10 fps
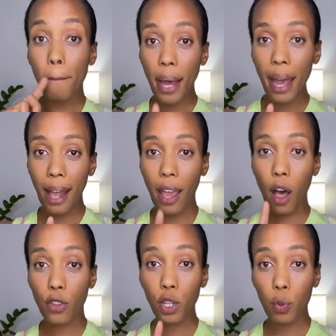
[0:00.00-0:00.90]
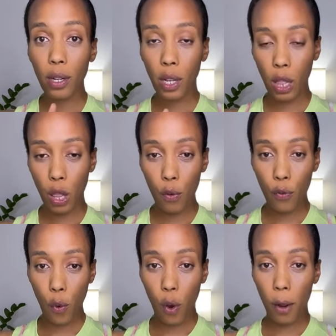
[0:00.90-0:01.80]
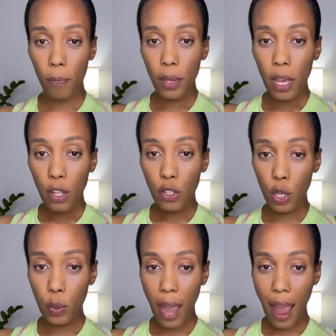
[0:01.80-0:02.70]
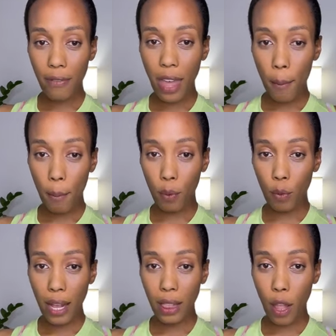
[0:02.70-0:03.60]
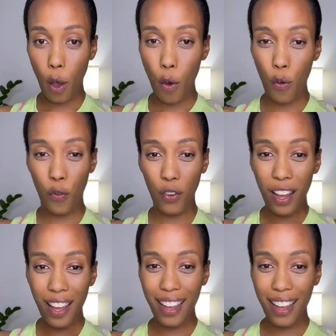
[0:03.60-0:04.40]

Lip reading: But I also want you to look for, do you have that bread loaf?